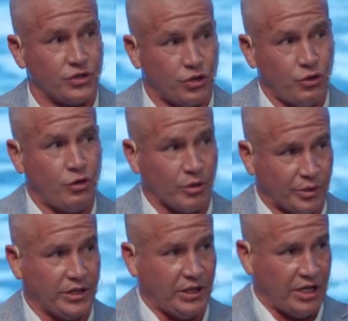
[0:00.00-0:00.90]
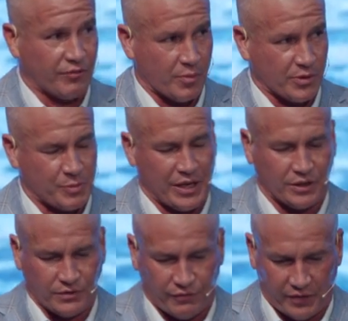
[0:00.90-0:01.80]
two completely different
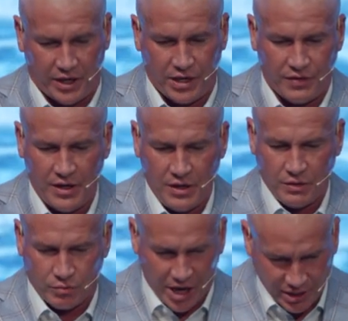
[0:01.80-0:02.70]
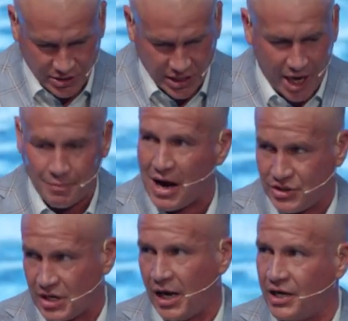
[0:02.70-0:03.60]
perspectives of faith, right side by
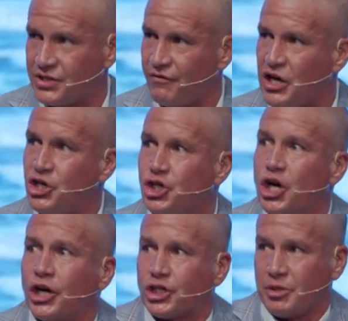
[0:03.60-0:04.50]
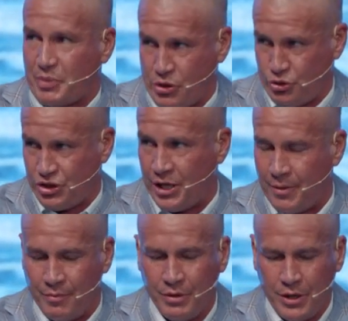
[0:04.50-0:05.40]
side, as if He juxtaposed
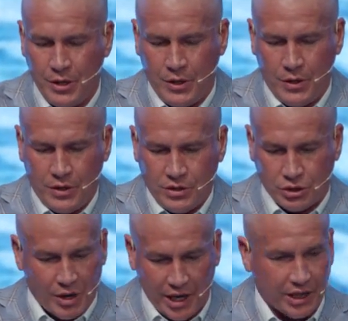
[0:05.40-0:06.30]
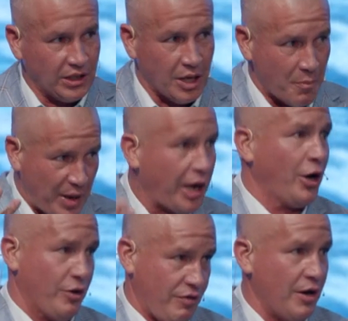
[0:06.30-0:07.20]
them so I could
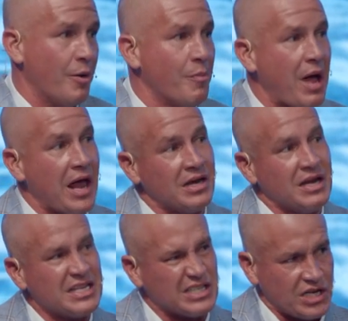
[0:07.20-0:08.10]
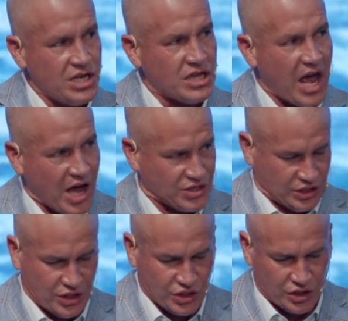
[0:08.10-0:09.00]
compare them and see the
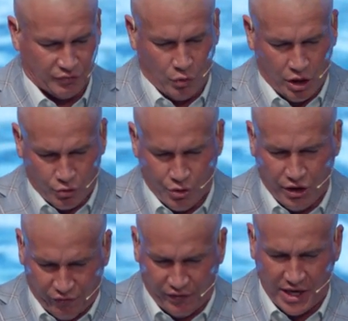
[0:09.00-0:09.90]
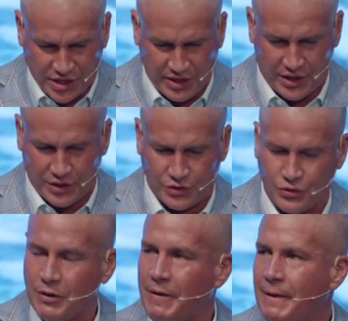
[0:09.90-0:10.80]
essence of what real faith
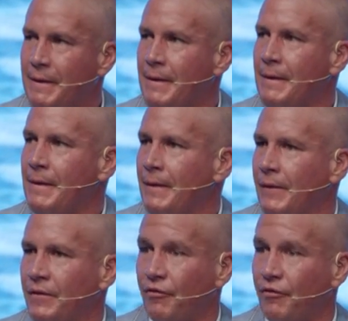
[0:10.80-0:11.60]
is. The